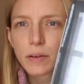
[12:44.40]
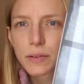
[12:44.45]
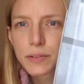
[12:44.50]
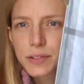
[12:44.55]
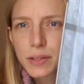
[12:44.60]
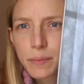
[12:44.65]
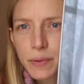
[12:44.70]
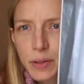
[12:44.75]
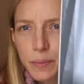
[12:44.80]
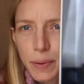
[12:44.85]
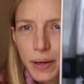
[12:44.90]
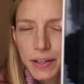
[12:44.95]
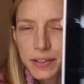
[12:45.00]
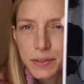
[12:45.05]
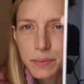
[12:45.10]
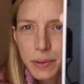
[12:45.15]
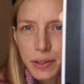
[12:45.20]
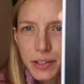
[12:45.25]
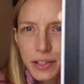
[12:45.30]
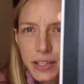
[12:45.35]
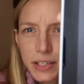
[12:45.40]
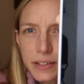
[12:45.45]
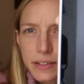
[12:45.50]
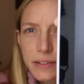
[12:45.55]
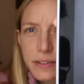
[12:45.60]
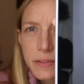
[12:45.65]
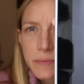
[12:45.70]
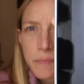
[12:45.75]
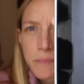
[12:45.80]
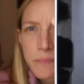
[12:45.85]
some of the
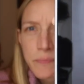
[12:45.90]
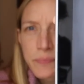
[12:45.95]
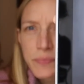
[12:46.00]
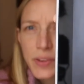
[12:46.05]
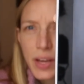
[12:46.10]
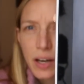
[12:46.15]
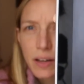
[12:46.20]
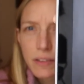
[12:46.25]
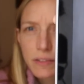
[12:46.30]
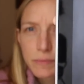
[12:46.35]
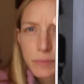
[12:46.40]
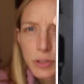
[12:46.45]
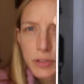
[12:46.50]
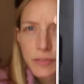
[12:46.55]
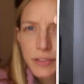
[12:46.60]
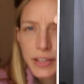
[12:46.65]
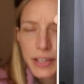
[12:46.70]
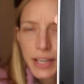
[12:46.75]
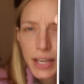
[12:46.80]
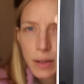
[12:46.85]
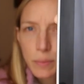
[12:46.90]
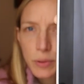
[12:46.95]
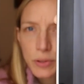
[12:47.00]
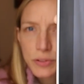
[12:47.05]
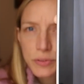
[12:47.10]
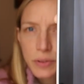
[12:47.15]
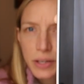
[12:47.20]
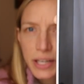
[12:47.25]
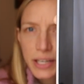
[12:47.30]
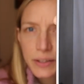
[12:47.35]
possibilities of moving
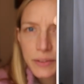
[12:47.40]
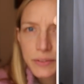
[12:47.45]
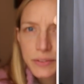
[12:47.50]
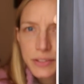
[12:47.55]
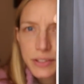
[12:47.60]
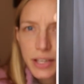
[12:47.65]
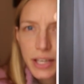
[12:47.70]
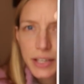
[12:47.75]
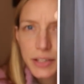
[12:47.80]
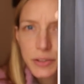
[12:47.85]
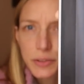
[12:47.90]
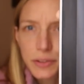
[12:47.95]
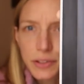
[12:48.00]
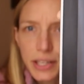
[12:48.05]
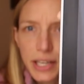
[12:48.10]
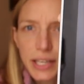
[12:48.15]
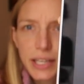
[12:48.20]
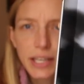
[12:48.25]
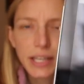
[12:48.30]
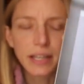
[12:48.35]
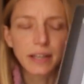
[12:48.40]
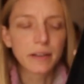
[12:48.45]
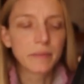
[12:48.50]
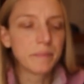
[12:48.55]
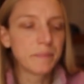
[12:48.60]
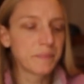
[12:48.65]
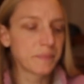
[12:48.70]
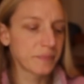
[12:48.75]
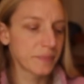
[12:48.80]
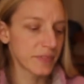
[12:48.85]
cables around and creating
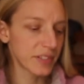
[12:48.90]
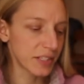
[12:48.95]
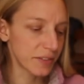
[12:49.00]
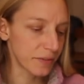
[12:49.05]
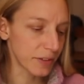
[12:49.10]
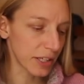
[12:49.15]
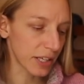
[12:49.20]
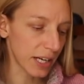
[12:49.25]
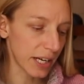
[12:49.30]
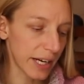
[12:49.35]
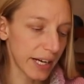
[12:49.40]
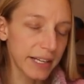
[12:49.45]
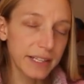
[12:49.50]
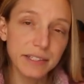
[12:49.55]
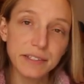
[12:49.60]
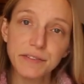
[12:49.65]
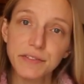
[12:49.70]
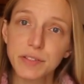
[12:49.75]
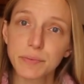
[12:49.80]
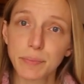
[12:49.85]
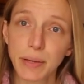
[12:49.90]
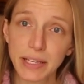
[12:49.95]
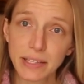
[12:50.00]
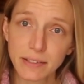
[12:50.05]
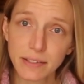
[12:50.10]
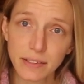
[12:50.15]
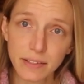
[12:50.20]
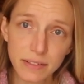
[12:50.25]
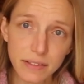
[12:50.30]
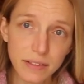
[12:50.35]
different kinds of
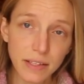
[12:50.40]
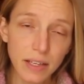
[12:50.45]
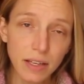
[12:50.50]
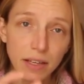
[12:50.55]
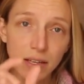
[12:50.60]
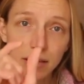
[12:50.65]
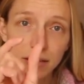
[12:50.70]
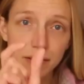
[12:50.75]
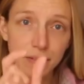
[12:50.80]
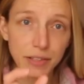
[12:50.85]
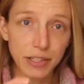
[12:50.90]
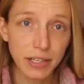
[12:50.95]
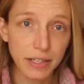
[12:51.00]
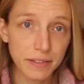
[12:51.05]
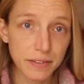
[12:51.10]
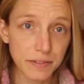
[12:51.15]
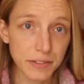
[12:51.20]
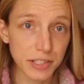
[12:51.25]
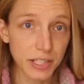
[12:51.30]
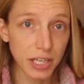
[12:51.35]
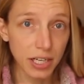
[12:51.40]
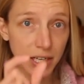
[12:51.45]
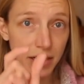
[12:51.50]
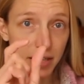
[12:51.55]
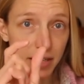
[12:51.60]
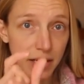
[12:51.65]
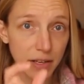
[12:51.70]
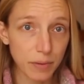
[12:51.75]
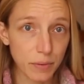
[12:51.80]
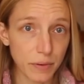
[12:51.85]
spaces, different kinds of
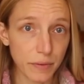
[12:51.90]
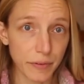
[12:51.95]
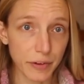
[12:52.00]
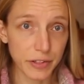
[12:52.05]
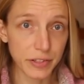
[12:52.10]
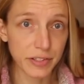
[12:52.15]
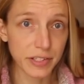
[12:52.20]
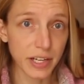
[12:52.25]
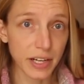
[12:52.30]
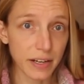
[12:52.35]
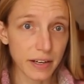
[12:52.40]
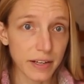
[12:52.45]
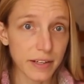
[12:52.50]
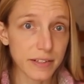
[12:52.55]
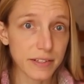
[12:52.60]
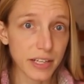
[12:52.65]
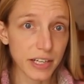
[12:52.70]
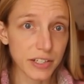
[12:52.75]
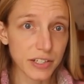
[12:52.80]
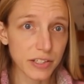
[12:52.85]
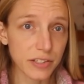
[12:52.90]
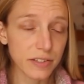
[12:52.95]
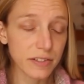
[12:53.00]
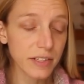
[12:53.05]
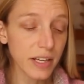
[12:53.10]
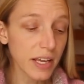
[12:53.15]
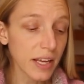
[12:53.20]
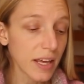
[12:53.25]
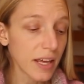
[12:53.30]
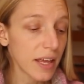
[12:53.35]
stockinette and reverse stockinette
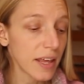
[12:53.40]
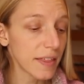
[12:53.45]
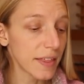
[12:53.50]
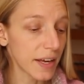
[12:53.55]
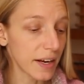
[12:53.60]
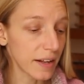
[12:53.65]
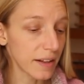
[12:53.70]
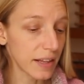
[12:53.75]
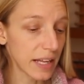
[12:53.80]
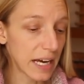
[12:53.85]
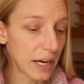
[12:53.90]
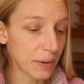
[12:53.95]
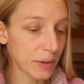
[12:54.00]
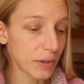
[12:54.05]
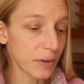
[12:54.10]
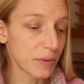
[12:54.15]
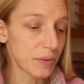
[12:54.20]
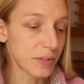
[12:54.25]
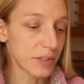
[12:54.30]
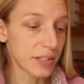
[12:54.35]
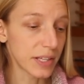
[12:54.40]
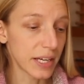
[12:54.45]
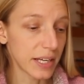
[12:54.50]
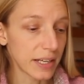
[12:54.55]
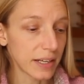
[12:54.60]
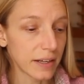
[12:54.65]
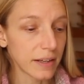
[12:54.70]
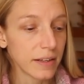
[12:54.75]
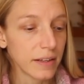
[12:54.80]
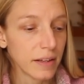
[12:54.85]
sections that allow you to
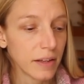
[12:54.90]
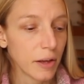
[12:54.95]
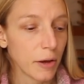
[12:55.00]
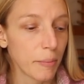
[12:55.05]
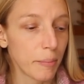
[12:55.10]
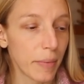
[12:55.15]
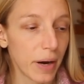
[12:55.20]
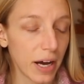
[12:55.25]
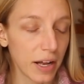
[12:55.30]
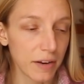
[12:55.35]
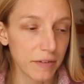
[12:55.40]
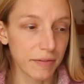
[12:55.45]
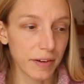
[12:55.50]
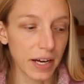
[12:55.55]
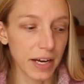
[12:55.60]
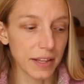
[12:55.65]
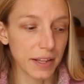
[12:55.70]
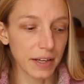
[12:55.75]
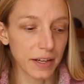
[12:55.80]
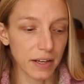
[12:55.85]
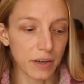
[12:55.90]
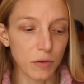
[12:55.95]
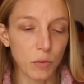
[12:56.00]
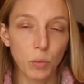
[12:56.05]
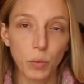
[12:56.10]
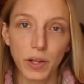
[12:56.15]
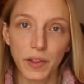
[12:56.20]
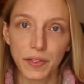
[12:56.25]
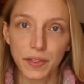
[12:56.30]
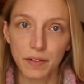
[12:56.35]
then modify the kind of
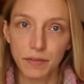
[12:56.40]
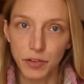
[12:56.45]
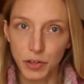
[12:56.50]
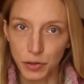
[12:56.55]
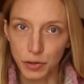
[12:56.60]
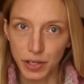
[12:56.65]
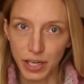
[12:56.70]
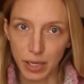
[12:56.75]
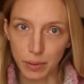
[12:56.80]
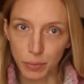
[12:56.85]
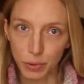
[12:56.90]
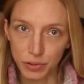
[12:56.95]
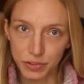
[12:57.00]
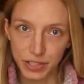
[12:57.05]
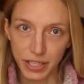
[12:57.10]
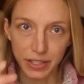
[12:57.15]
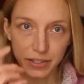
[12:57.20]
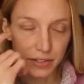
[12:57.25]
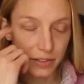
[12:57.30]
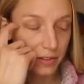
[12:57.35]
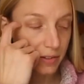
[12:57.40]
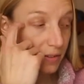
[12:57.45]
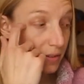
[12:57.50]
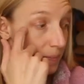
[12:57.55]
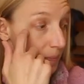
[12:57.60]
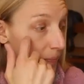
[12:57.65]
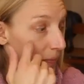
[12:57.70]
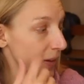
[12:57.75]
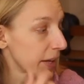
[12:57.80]
width of your cable sections.